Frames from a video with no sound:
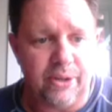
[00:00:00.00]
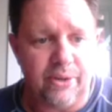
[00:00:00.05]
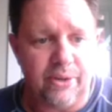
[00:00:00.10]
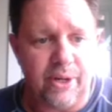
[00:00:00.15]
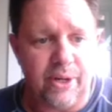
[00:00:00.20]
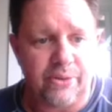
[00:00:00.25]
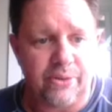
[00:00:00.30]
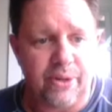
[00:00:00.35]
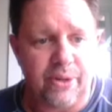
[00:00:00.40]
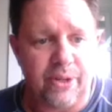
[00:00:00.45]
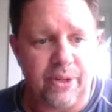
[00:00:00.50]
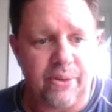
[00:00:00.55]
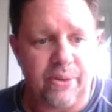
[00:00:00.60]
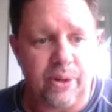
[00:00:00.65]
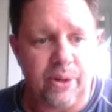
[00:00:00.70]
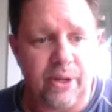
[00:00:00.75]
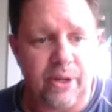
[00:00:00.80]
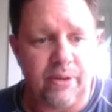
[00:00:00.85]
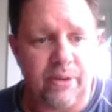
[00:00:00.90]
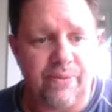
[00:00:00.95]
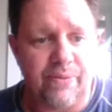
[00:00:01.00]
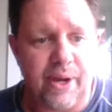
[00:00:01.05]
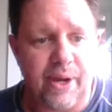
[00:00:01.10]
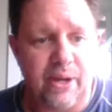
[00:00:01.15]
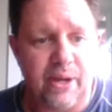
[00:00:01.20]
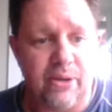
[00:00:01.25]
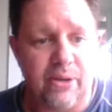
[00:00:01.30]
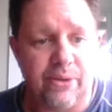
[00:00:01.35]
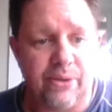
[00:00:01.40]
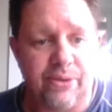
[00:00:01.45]
directory and the working
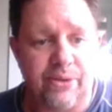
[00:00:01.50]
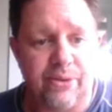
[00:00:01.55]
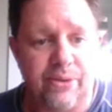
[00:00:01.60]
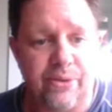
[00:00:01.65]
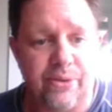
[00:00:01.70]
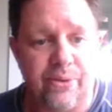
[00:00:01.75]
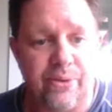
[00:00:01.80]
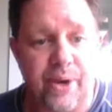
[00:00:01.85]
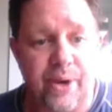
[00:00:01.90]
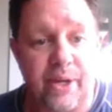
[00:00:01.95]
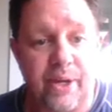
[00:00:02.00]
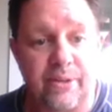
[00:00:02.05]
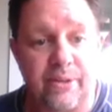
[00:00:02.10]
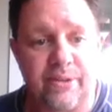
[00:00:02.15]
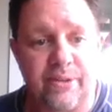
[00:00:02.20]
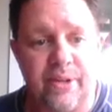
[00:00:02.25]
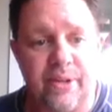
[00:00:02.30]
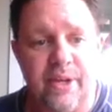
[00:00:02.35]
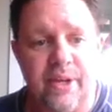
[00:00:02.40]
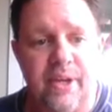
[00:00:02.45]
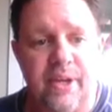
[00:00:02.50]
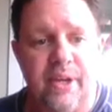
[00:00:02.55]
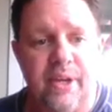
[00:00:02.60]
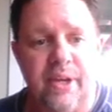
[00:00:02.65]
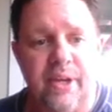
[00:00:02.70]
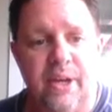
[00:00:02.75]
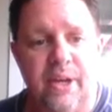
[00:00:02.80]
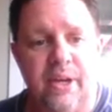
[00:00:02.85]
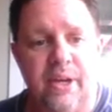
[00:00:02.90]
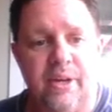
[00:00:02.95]
file to direct
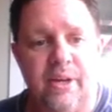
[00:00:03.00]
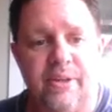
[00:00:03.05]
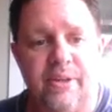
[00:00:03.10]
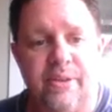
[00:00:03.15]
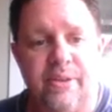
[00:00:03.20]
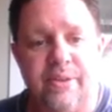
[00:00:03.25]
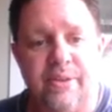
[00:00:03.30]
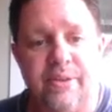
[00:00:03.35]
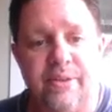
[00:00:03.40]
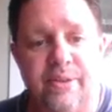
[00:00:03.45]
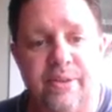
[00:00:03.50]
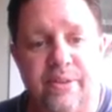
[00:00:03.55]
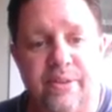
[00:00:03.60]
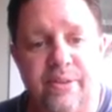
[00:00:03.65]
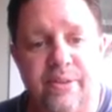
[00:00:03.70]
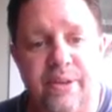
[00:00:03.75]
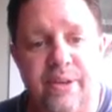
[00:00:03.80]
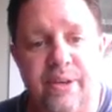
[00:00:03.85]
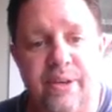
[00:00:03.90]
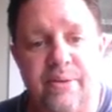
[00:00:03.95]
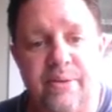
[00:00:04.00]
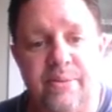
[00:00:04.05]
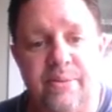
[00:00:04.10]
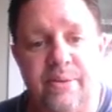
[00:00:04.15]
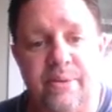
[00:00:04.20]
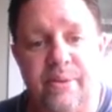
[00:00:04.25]
the